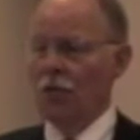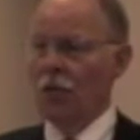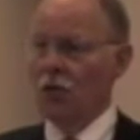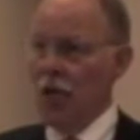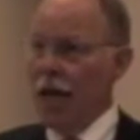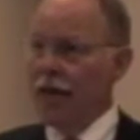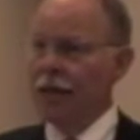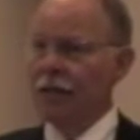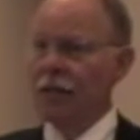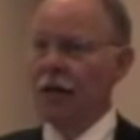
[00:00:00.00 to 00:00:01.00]
The
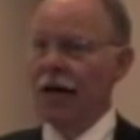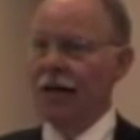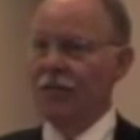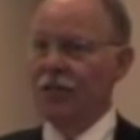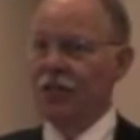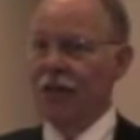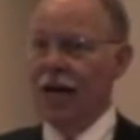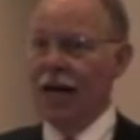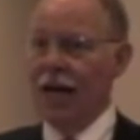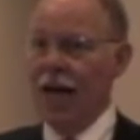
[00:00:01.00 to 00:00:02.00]
second kind of
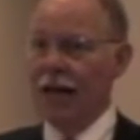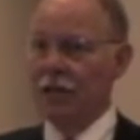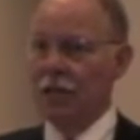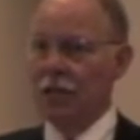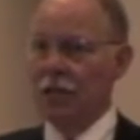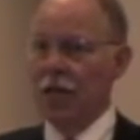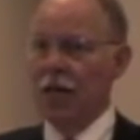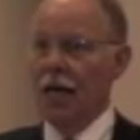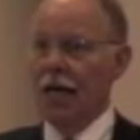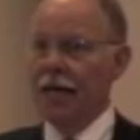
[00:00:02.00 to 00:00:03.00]
design asks,
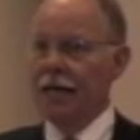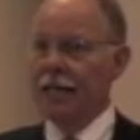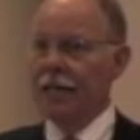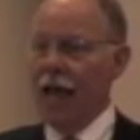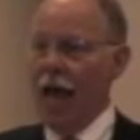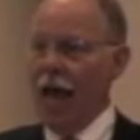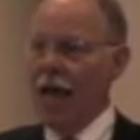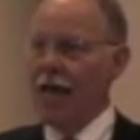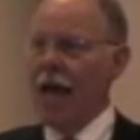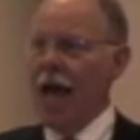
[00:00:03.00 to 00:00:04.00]
is
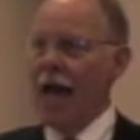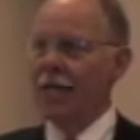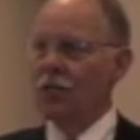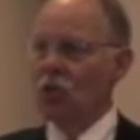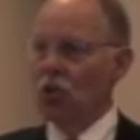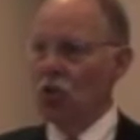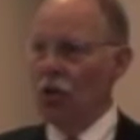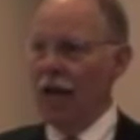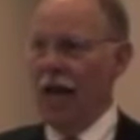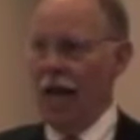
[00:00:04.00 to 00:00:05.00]
A as
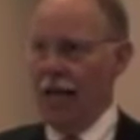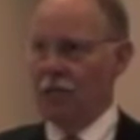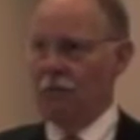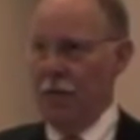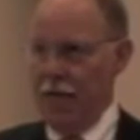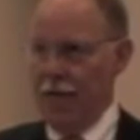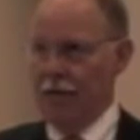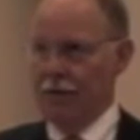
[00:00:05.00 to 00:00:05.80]
good as B?